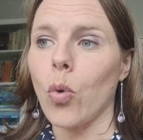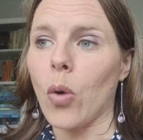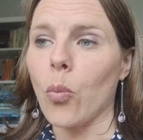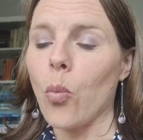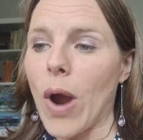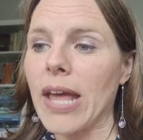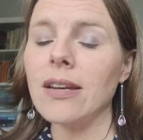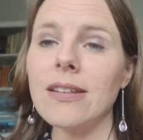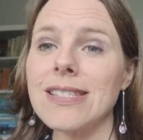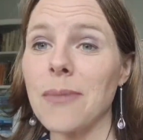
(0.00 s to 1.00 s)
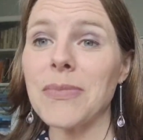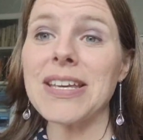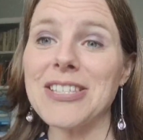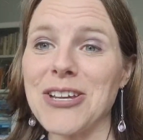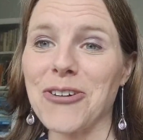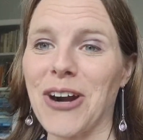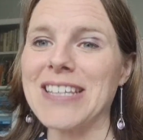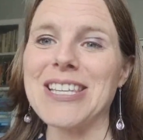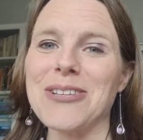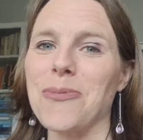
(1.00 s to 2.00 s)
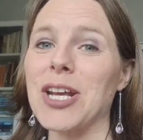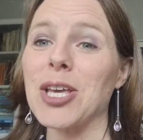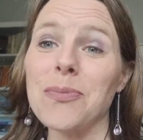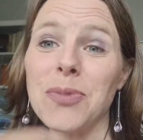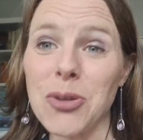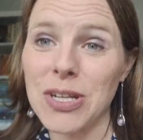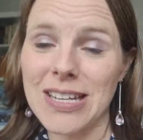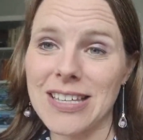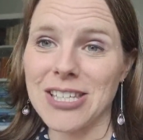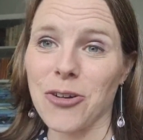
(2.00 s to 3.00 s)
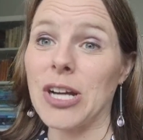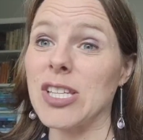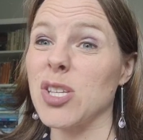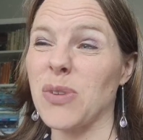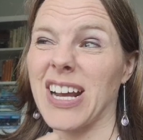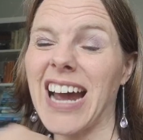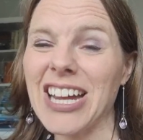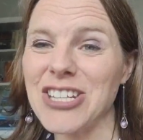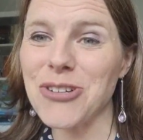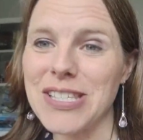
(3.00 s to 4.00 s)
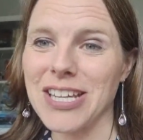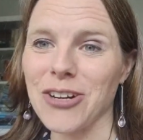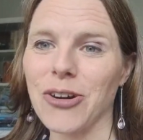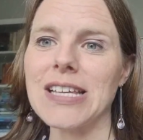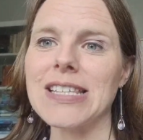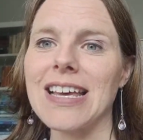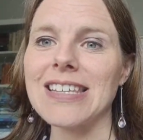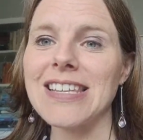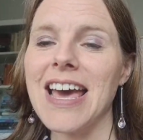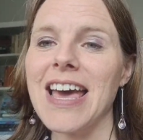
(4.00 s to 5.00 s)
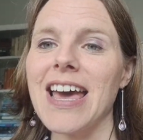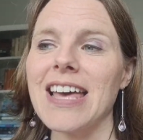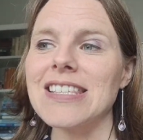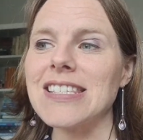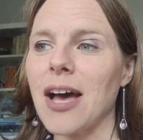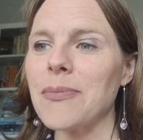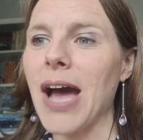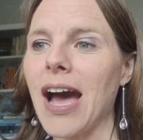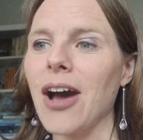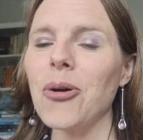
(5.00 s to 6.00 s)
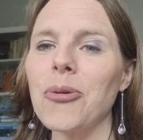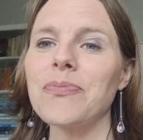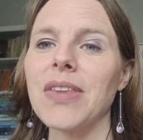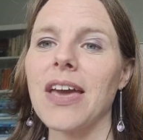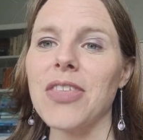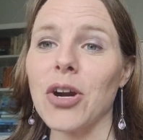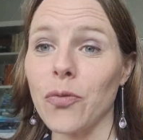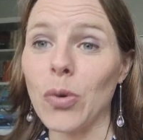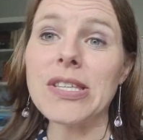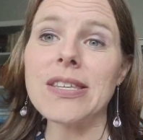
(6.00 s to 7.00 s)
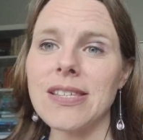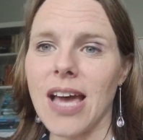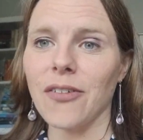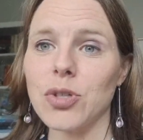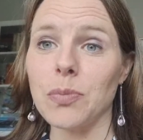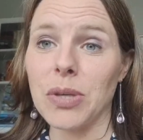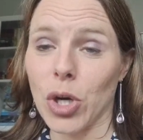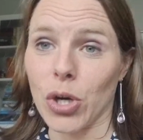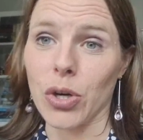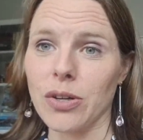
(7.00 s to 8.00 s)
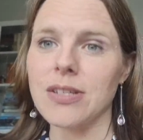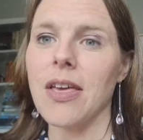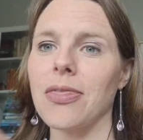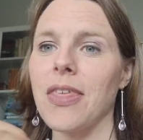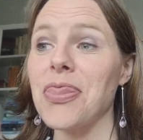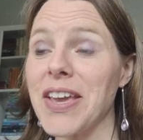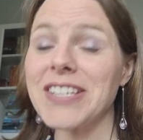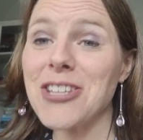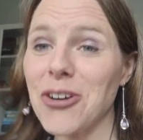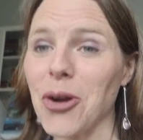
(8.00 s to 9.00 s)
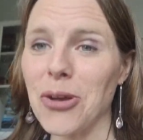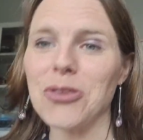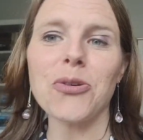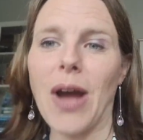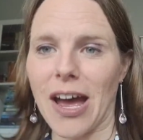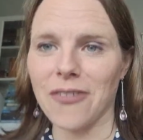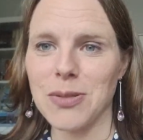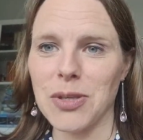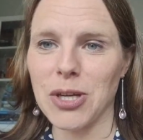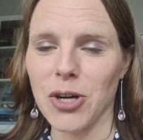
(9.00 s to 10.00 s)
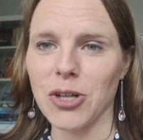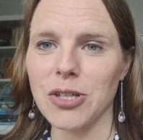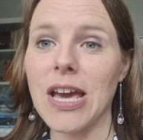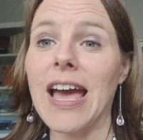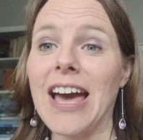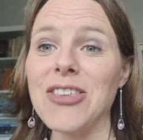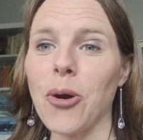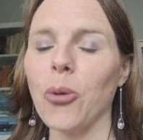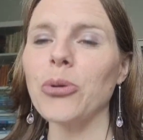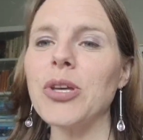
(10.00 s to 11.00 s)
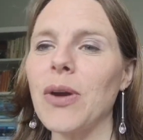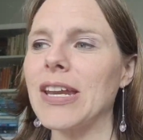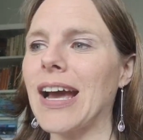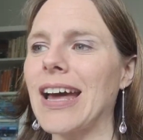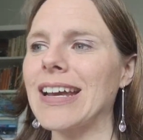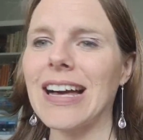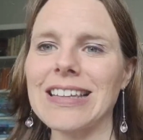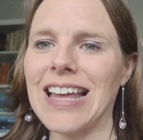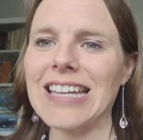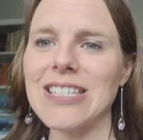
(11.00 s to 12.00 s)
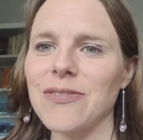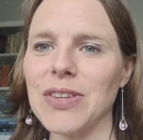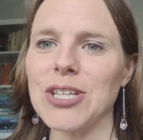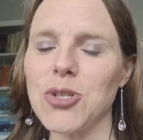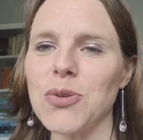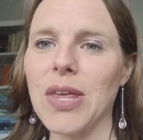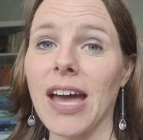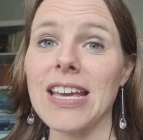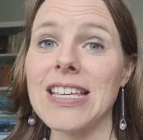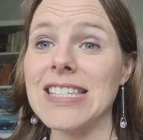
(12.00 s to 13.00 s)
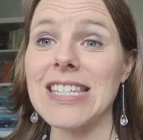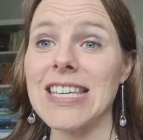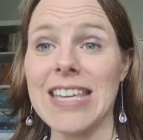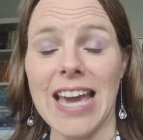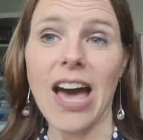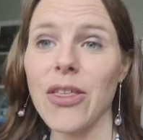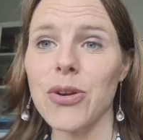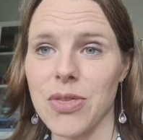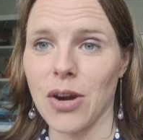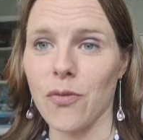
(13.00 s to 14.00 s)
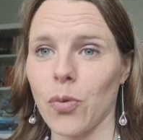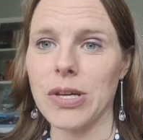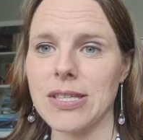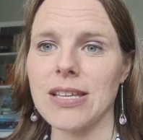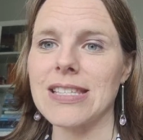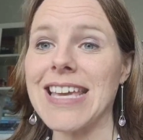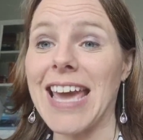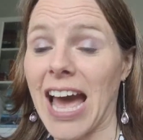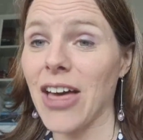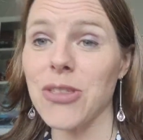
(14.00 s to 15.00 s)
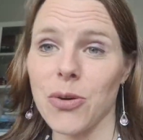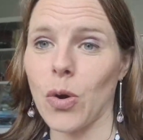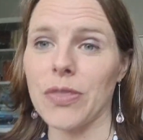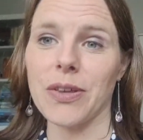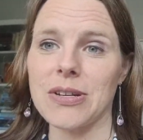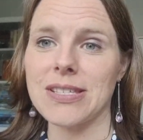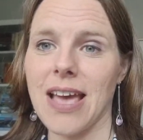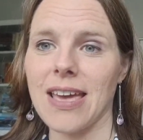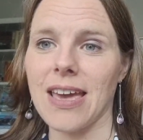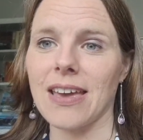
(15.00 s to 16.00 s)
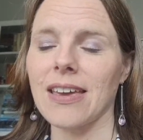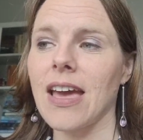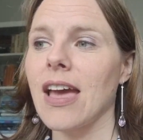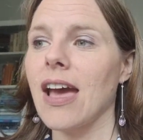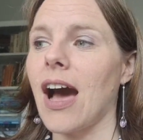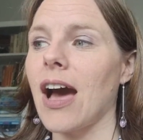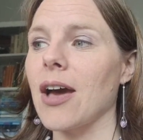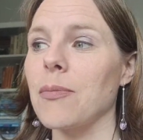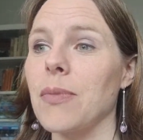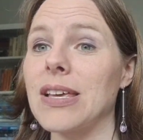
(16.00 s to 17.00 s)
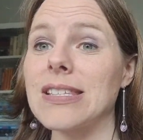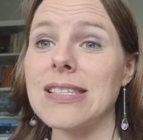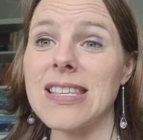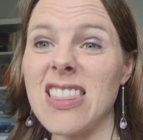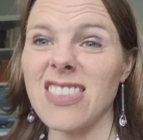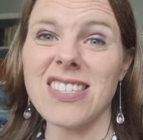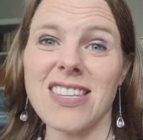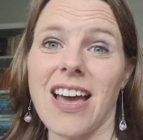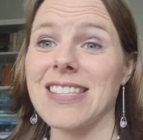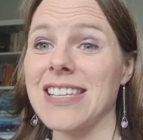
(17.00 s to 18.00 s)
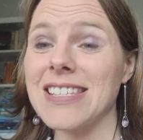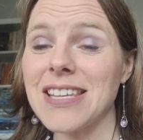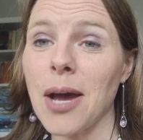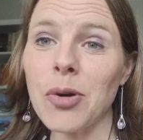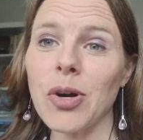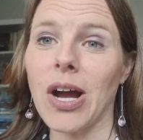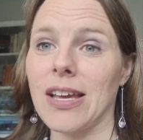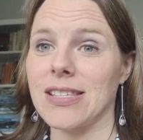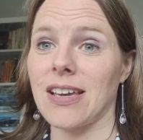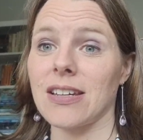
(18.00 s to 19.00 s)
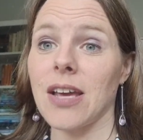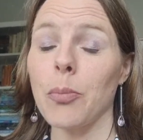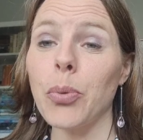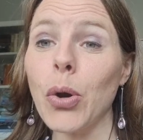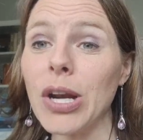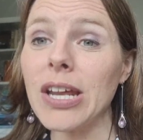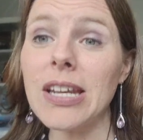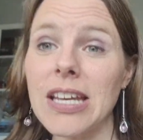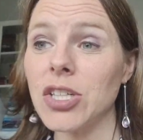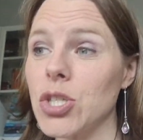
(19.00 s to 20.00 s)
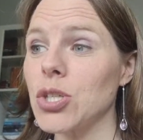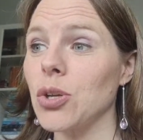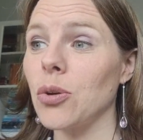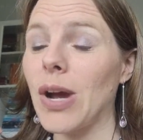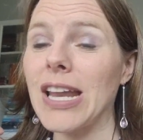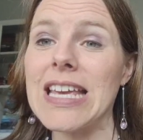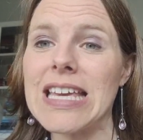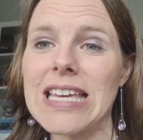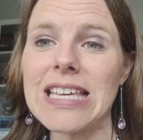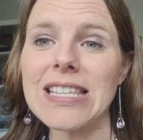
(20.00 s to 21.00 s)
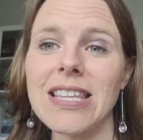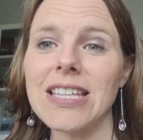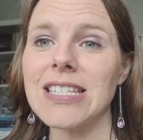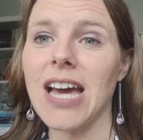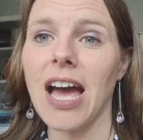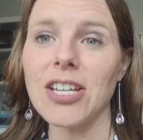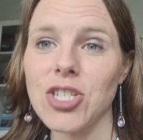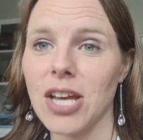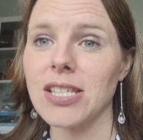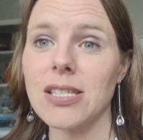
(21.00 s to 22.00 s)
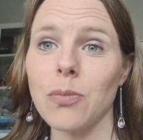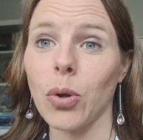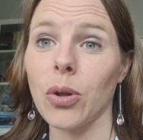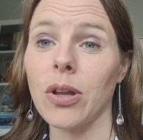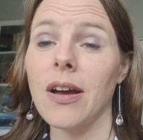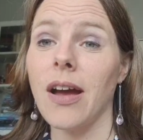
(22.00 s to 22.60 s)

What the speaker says: When somebody is in crisis, when a community is in crisis, when a country is in crisis, somehow their voices have to be heard. The things they're going through have to be heard. And the only way to kind of collectively do that is to gather their voices, gather what they're saying, synthesize it, summarize it, put it into an easily digestible